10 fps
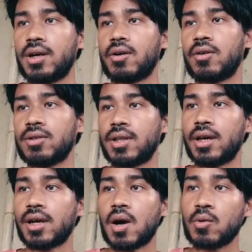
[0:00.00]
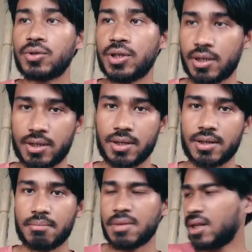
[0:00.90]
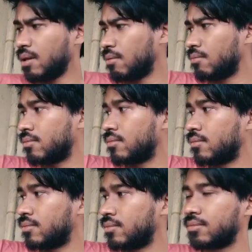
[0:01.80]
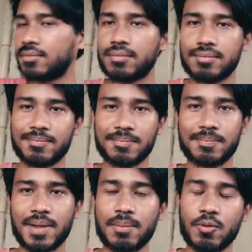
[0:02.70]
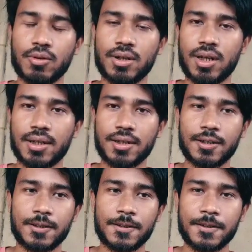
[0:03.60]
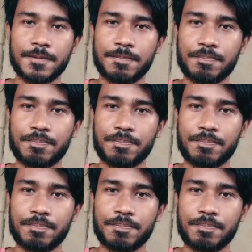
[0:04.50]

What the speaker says: On the courtyard, mane man bawon like a.